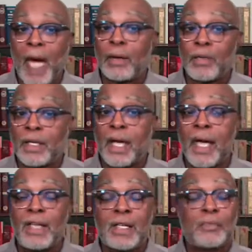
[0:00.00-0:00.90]
the
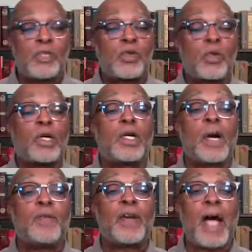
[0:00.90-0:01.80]
cage. I'm just going to
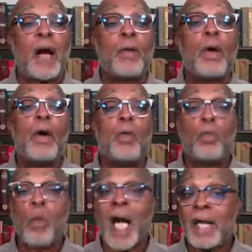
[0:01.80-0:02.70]
comfort out
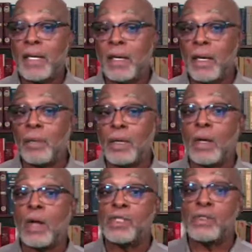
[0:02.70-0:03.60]
right here,
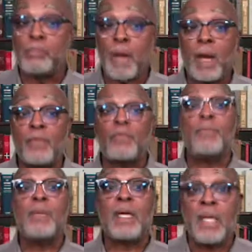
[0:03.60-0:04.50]
because it's better for
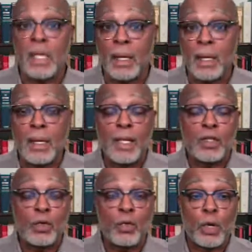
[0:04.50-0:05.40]
me
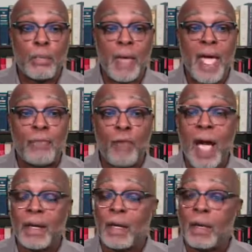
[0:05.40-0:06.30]
to remain
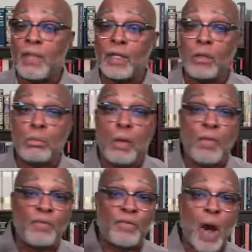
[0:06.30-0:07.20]
right here than to move
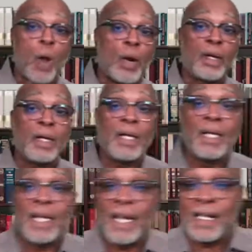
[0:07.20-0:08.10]
forward
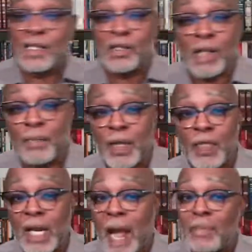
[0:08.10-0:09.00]
into something
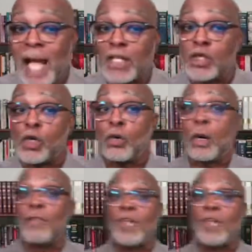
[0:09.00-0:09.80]
that I'm not sure of, that